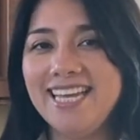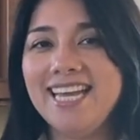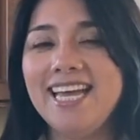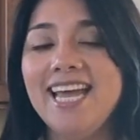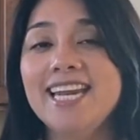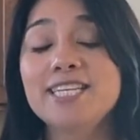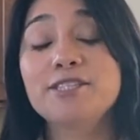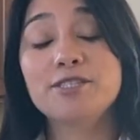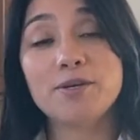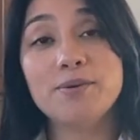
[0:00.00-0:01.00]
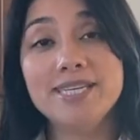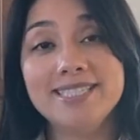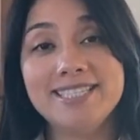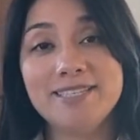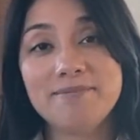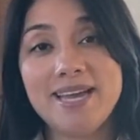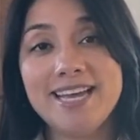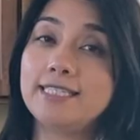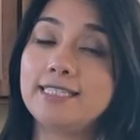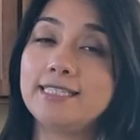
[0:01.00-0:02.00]
And it's so easy to
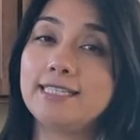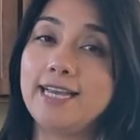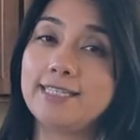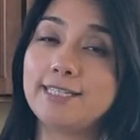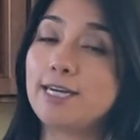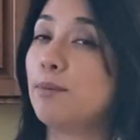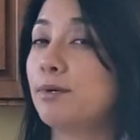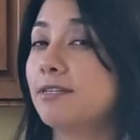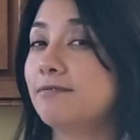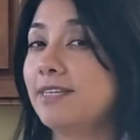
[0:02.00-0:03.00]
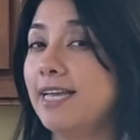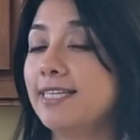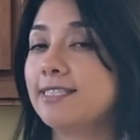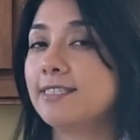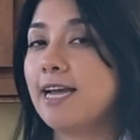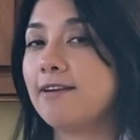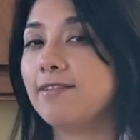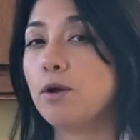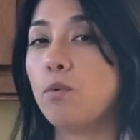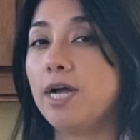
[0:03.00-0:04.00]
make. This takes a couple of days kind of
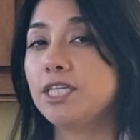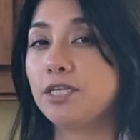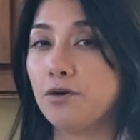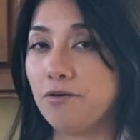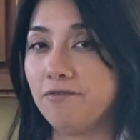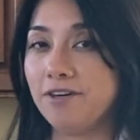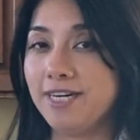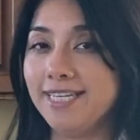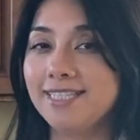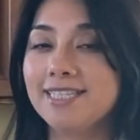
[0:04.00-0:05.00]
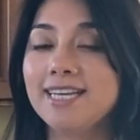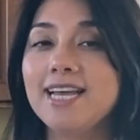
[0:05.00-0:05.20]
like watching over it.